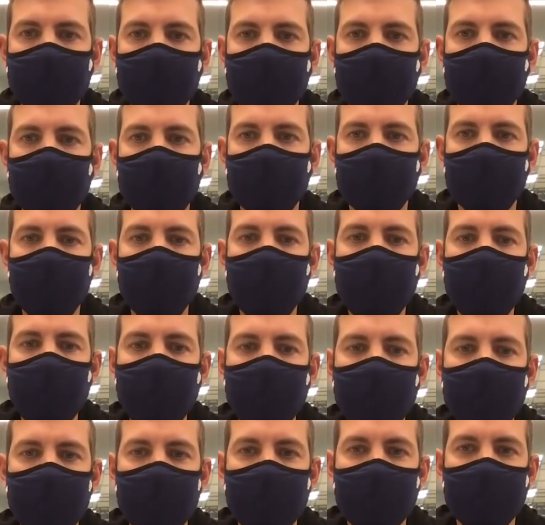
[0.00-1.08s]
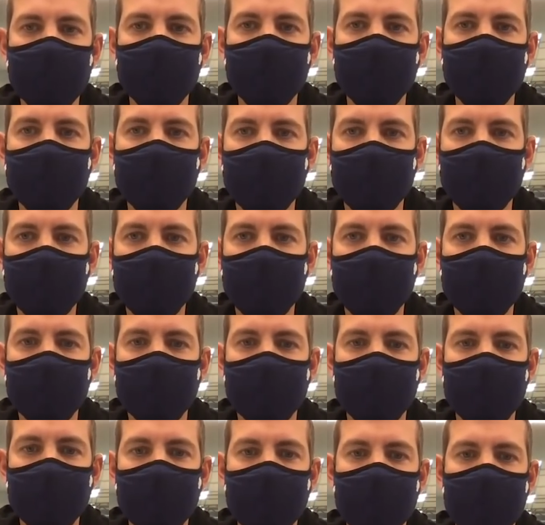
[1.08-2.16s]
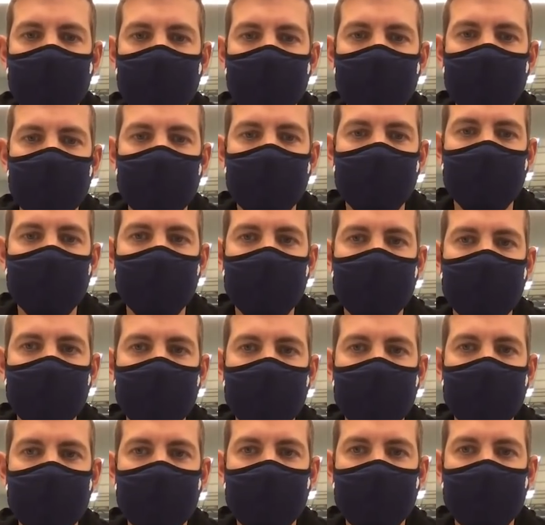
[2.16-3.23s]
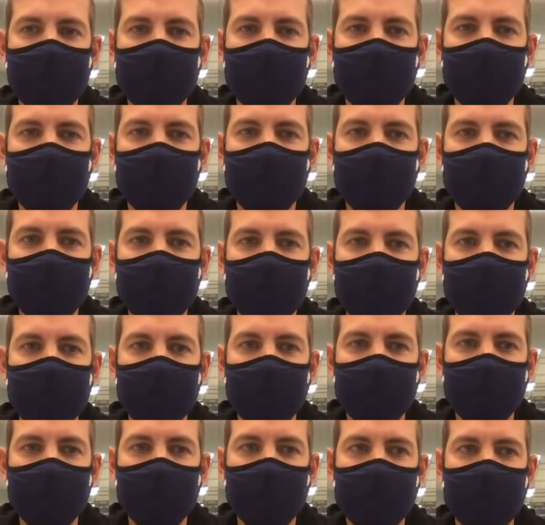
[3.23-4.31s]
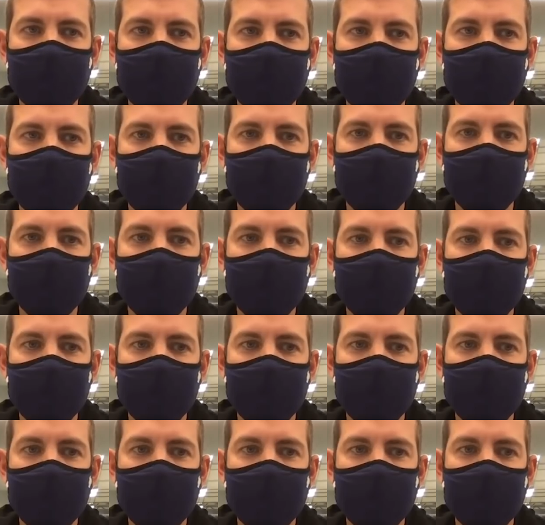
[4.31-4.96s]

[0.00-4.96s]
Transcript: No words are spoken by the person on screen.